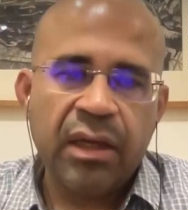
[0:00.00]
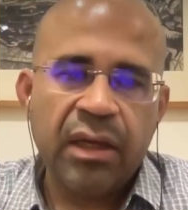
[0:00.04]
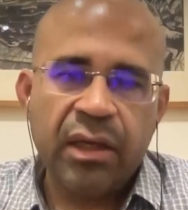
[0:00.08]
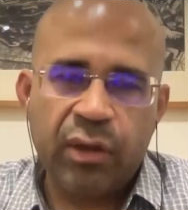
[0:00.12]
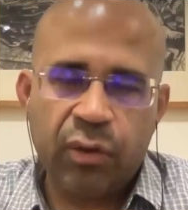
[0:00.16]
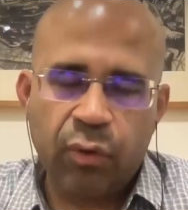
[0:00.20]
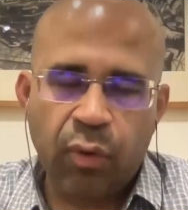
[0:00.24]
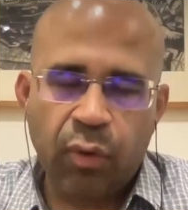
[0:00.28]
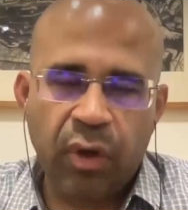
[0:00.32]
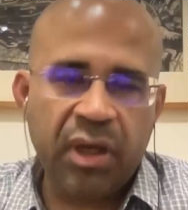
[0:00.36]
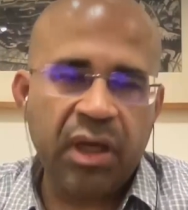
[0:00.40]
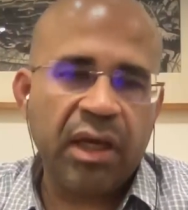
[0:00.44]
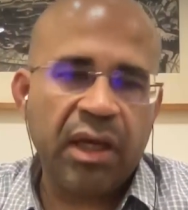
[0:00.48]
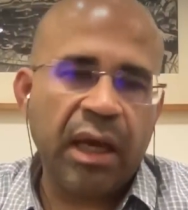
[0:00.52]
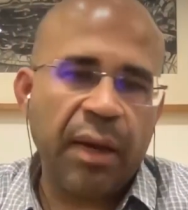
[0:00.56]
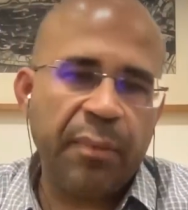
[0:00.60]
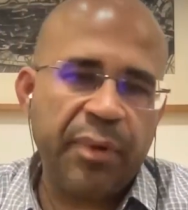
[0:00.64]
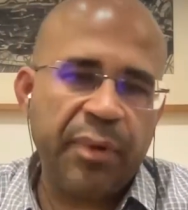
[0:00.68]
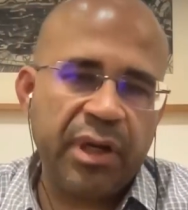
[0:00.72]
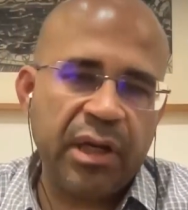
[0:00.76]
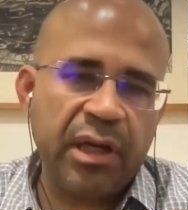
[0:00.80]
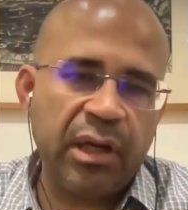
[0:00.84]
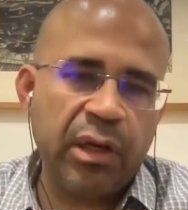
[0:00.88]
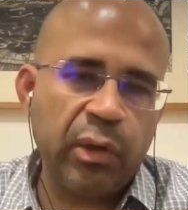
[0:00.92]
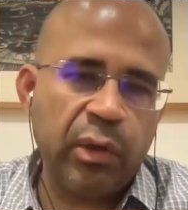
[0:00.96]
working
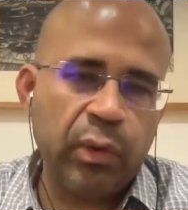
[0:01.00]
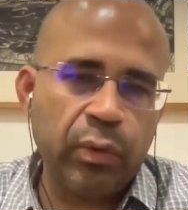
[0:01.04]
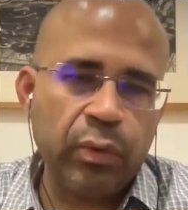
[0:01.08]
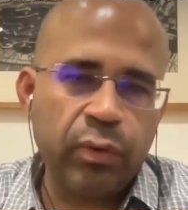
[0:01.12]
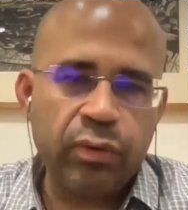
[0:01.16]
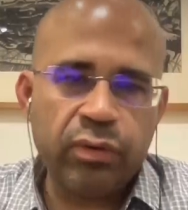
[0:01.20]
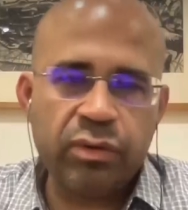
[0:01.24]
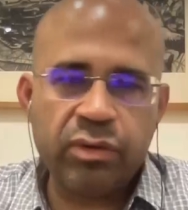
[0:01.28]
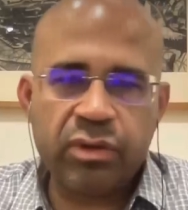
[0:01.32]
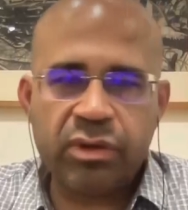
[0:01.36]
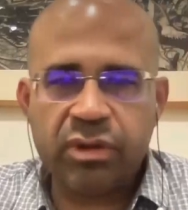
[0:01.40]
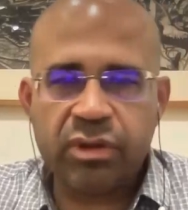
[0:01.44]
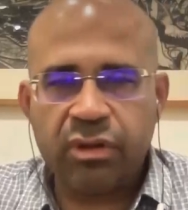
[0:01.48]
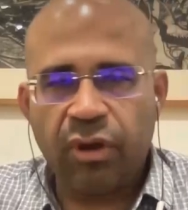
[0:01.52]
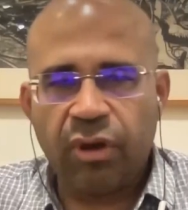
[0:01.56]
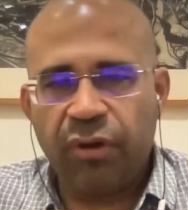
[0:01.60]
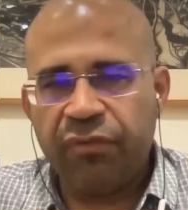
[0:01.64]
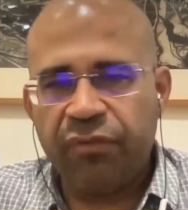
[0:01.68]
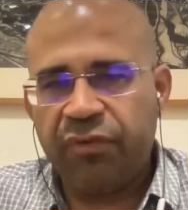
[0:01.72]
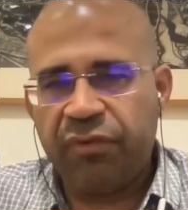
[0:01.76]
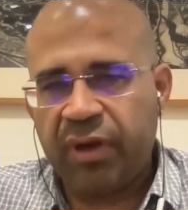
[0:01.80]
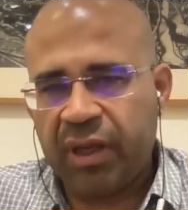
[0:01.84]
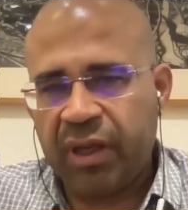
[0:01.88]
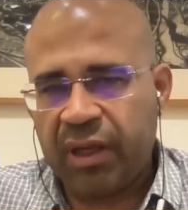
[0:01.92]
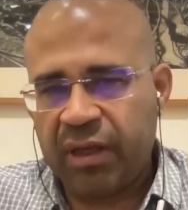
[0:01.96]
capital loans,
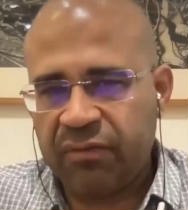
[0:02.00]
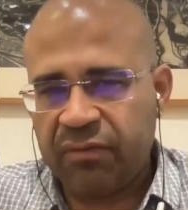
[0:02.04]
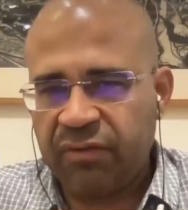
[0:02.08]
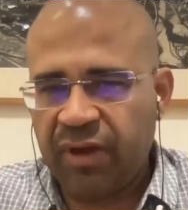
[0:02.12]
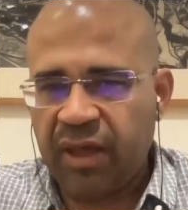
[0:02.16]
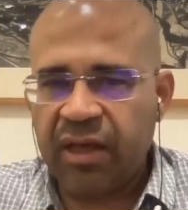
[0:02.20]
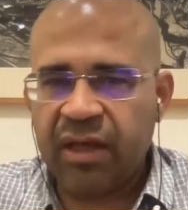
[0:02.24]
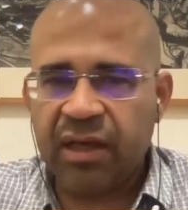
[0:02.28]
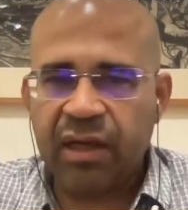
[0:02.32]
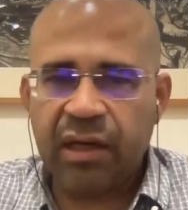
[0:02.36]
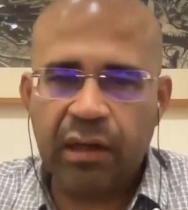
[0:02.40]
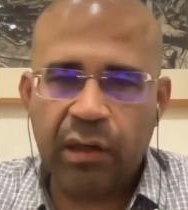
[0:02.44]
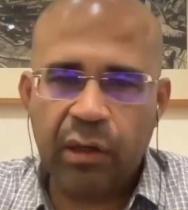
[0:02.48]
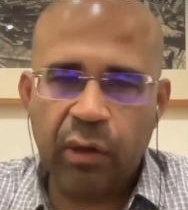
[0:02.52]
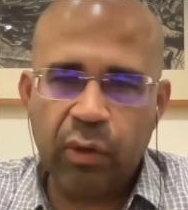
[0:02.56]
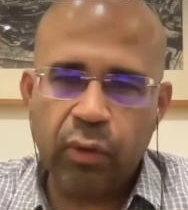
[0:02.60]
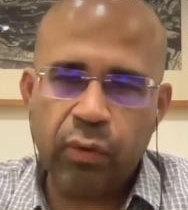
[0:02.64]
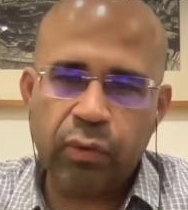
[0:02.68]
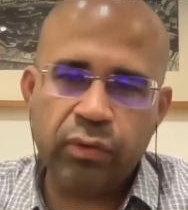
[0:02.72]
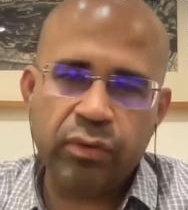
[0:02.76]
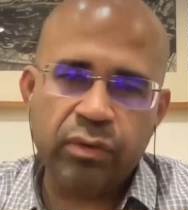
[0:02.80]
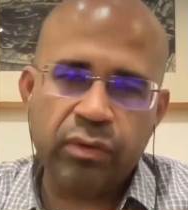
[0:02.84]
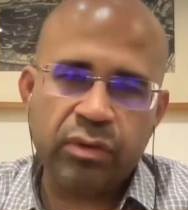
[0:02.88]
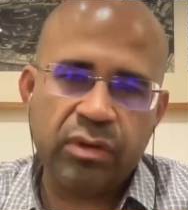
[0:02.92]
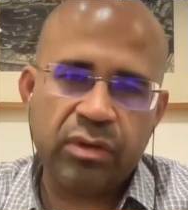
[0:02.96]
offering vehicle
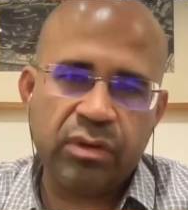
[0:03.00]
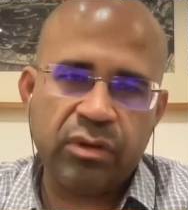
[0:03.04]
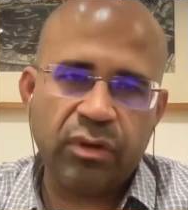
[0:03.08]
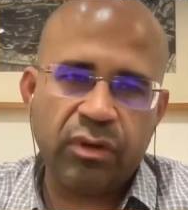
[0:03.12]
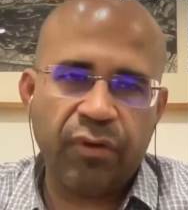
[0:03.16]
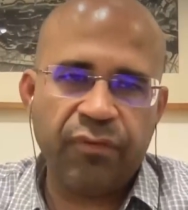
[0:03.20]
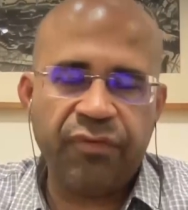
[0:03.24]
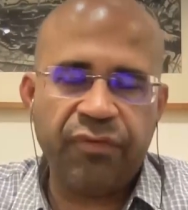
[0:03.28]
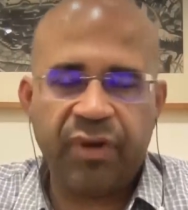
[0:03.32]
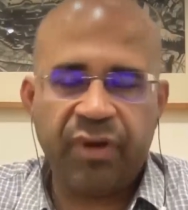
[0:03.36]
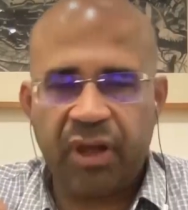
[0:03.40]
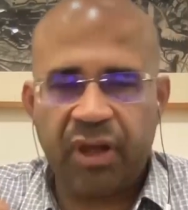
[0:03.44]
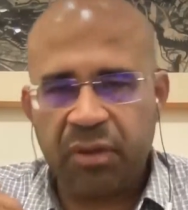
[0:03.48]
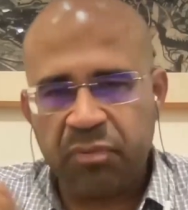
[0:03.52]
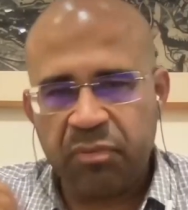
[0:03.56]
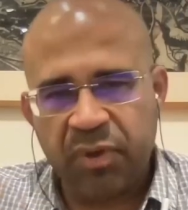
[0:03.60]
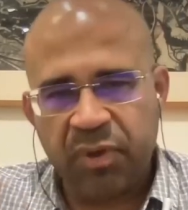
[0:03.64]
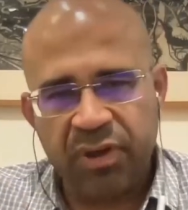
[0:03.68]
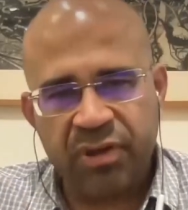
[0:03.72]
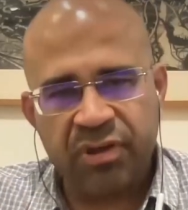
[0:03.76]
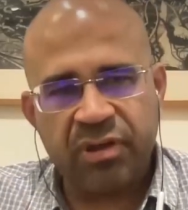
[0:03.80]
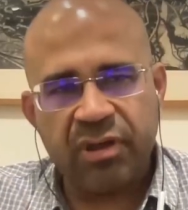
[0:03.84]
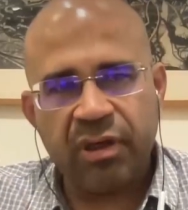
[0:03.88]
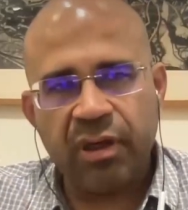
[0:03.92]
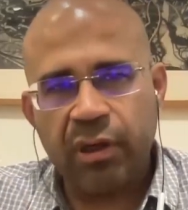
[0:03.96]
loans, offering
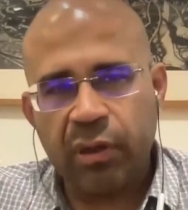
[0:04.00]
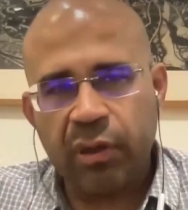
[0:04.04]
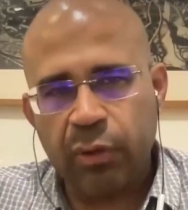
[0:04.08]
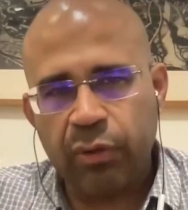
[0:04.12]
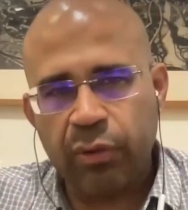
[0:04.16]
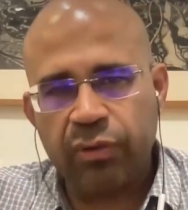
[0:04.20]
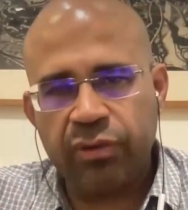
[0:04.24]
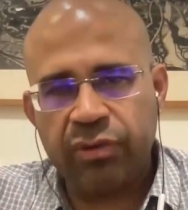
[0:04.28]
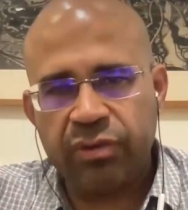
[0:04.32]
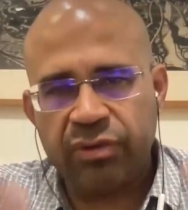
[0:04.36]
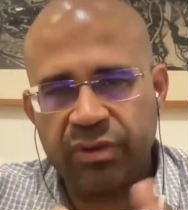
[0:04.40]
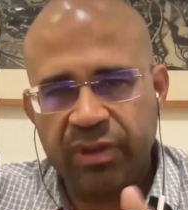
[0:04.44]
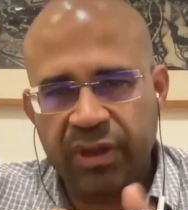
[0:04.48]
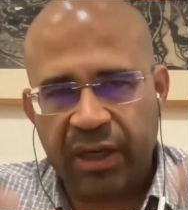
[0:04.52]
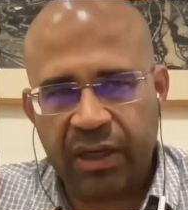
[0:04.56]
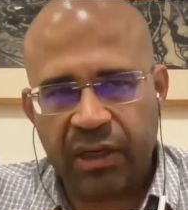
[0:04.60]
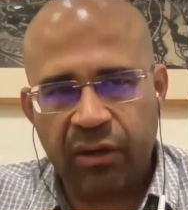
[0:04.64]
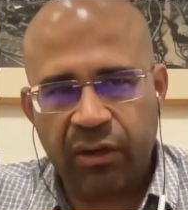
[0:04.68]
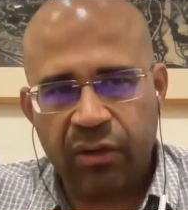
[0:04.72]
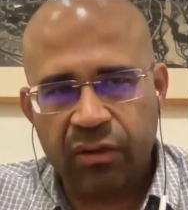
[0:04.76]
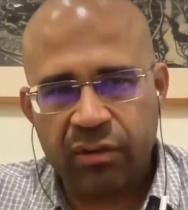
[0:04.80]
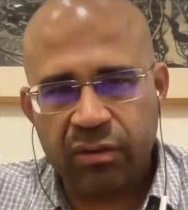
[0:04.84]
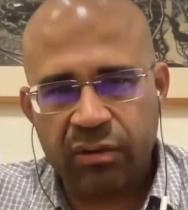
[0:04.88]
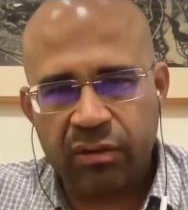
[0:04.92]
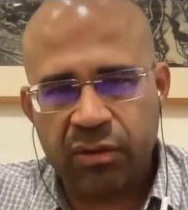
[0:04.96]
personal loans
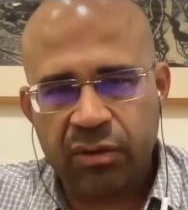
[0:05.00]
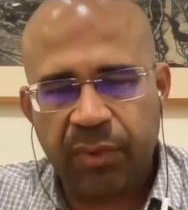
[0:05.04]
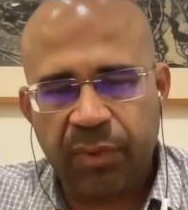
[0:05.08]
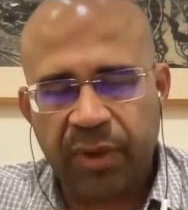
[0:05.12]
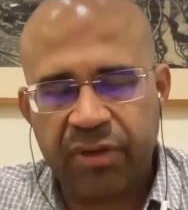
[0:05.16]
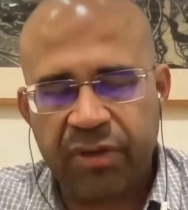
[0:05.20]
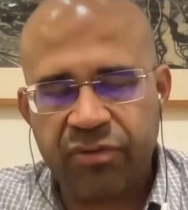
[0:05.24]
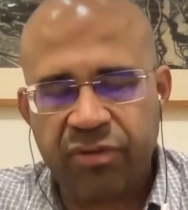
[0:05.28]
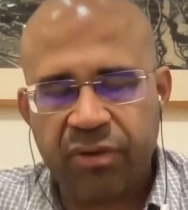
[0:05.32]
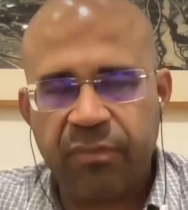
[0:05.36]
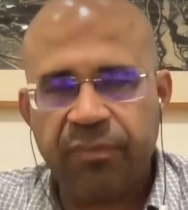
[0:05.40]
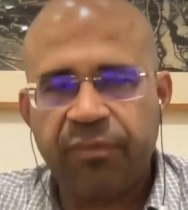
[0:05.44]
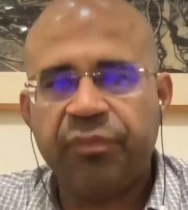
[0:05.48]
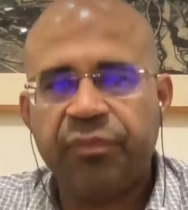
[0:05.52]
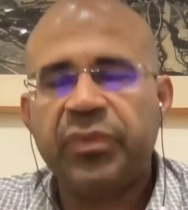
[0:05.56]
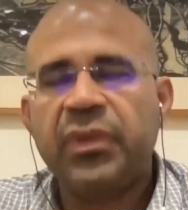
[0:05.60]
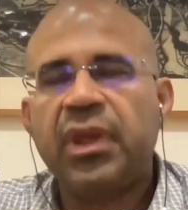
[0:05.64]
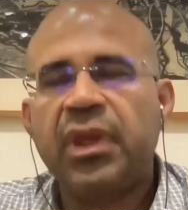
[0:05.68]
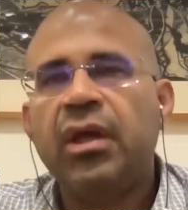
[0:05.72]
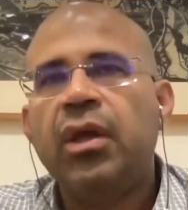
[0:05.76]
across the spectrum.